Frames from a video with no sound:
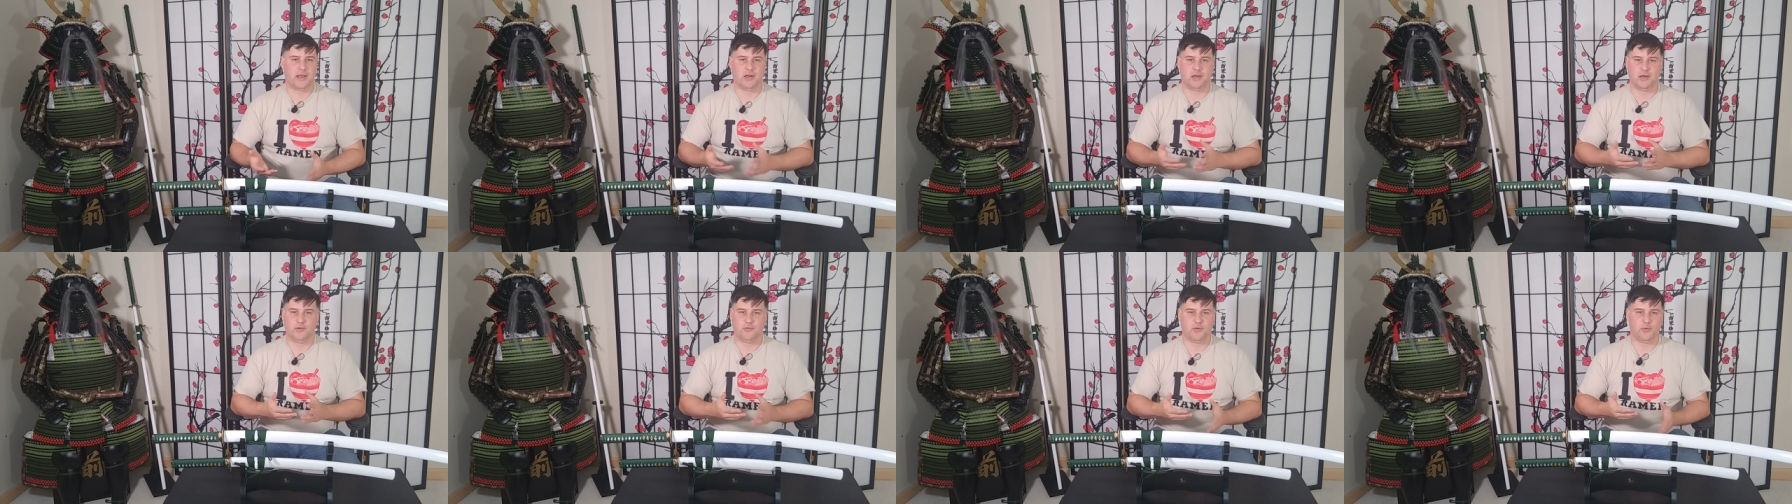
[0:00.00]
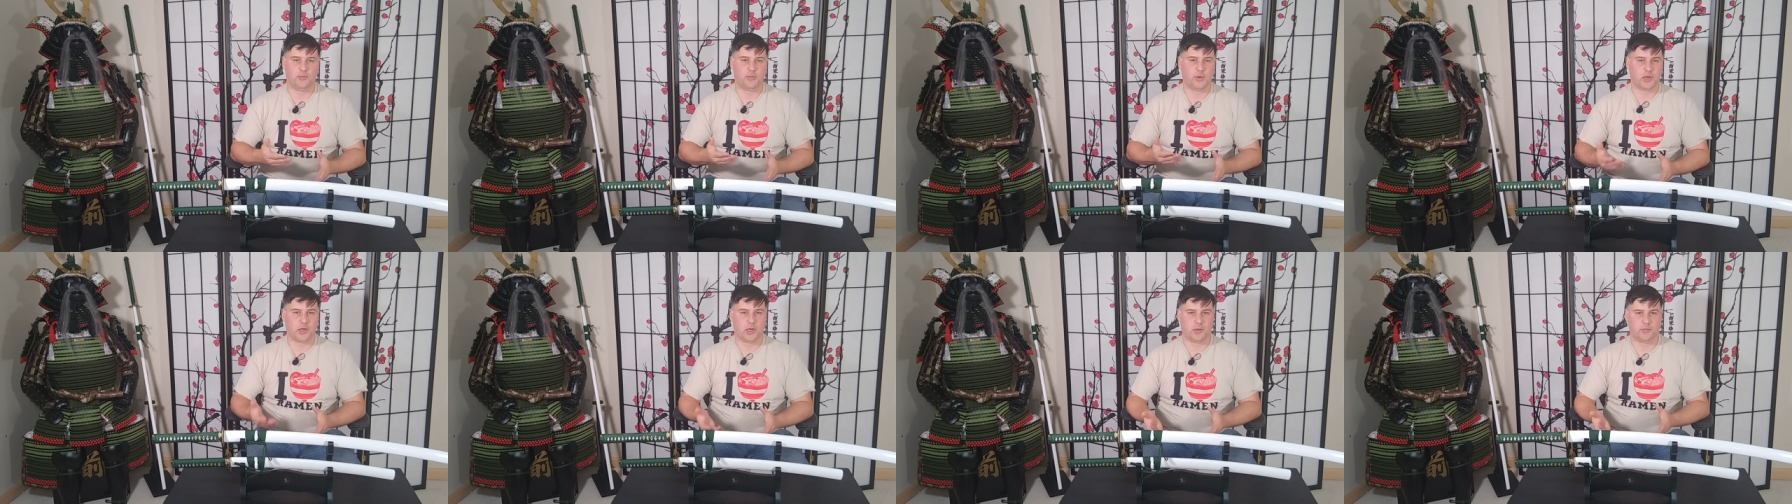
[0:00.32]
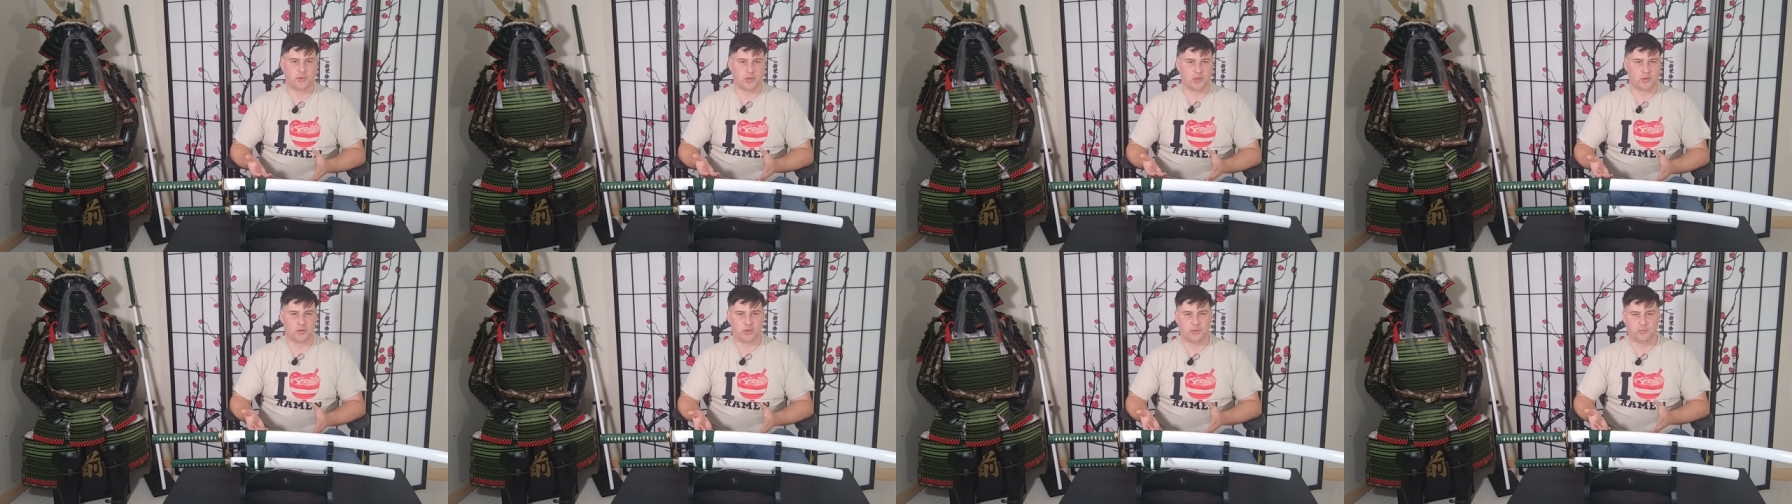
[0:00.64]
And if you pick up
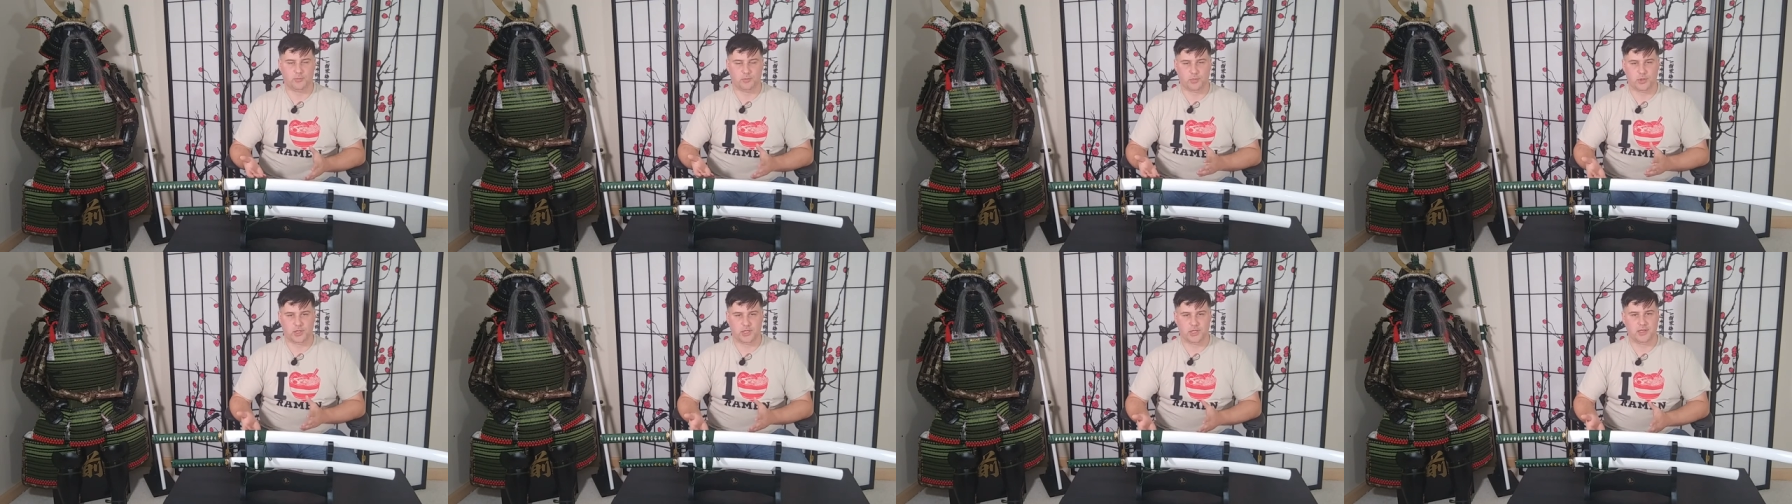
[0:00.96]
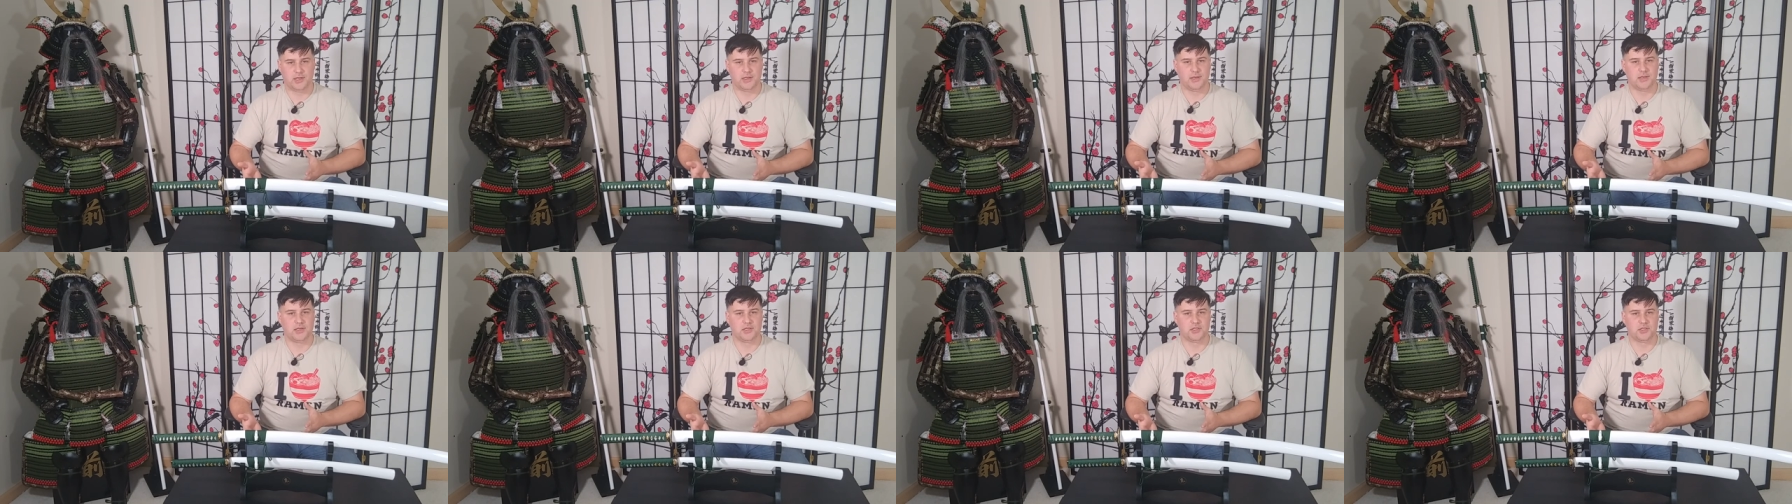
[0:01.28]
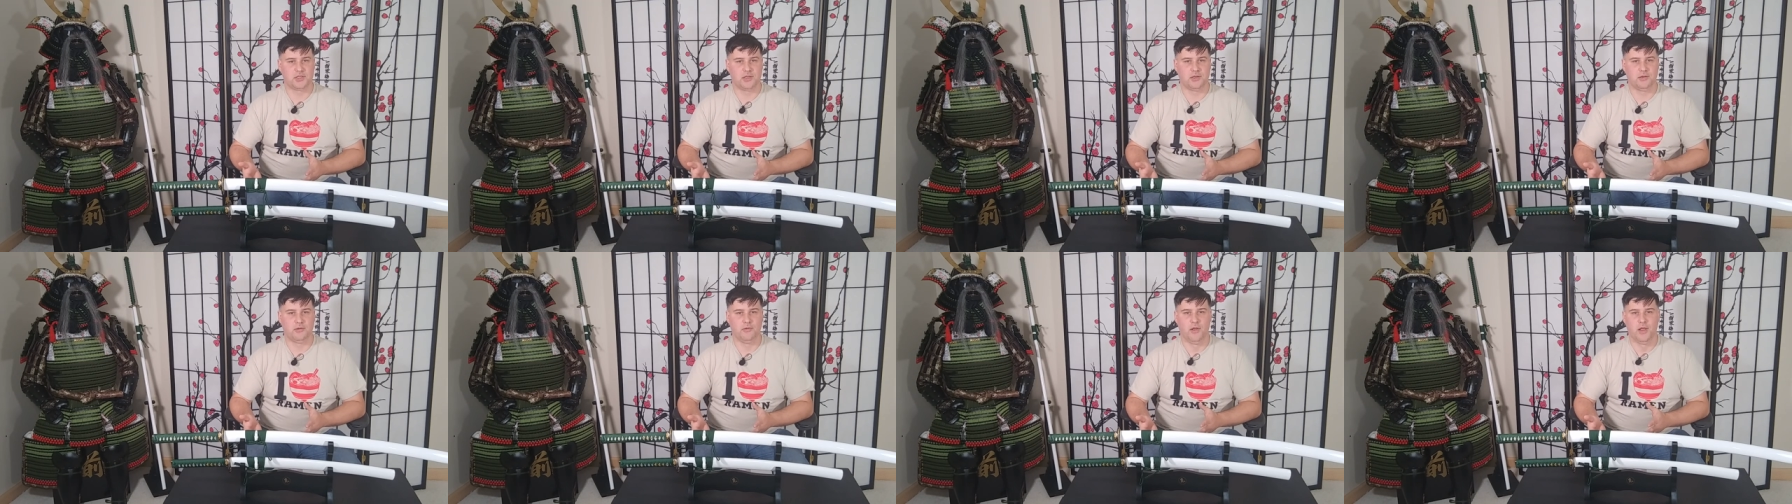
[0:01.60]
the complete
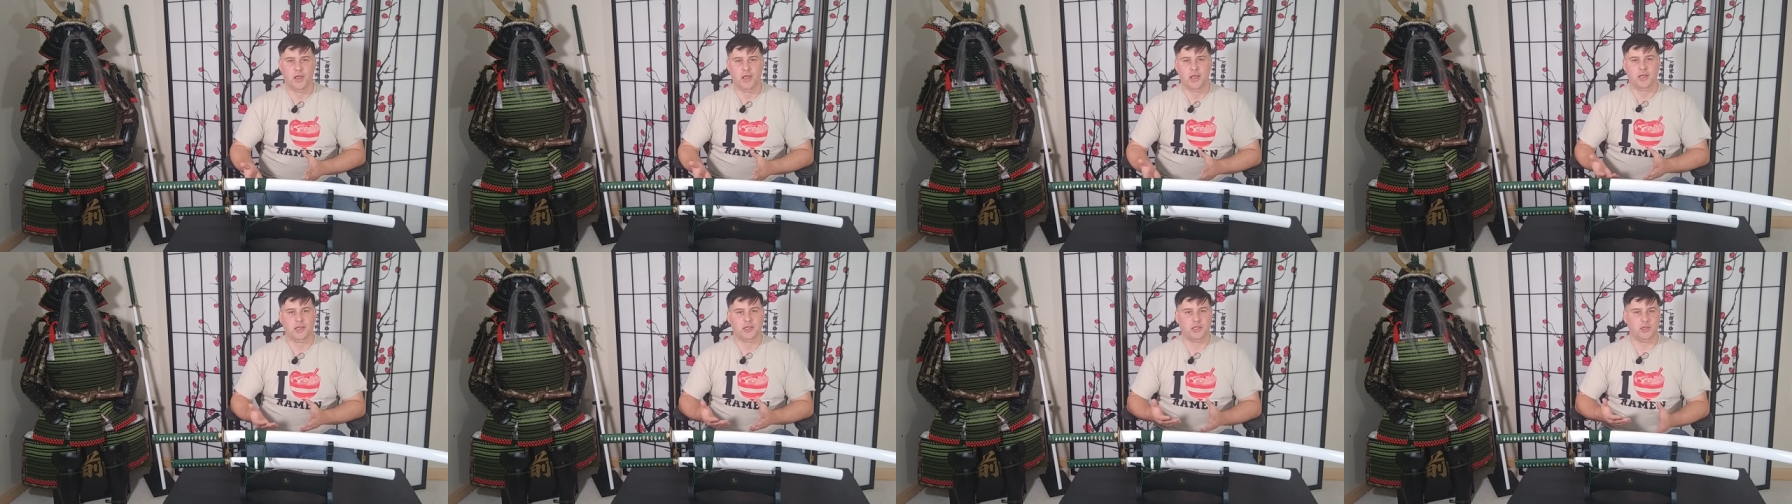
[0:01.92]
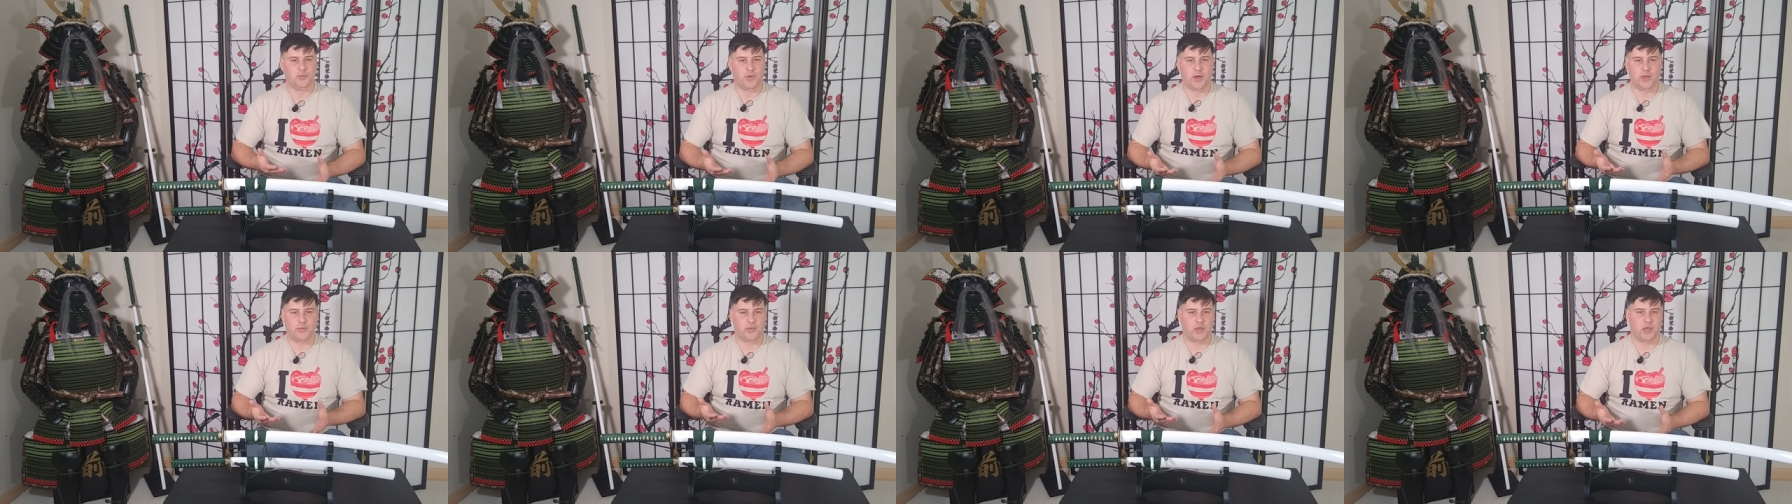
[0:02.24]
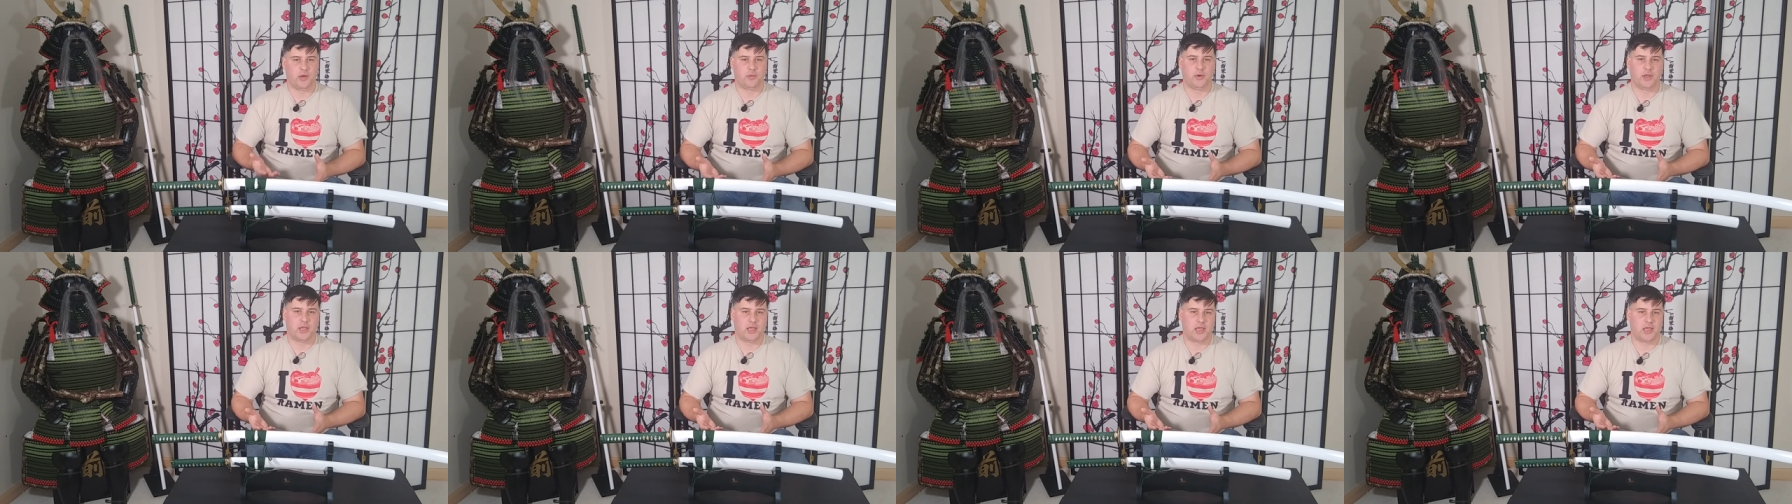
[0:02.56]
edition, you might be able to